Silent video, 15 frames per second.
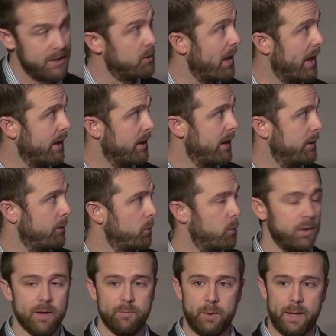And
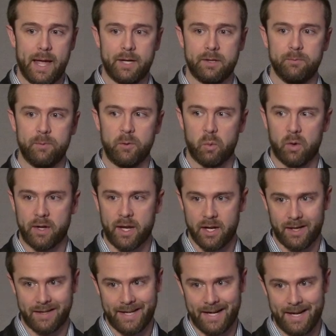we're definitely actively
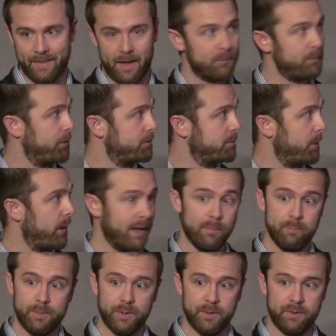working on getting that first
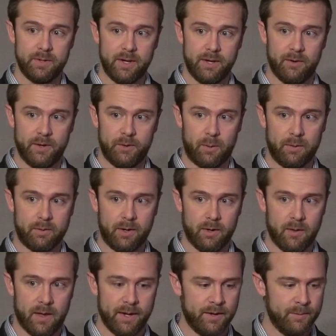plant built here in North
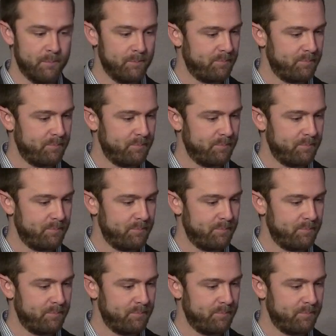Carolina.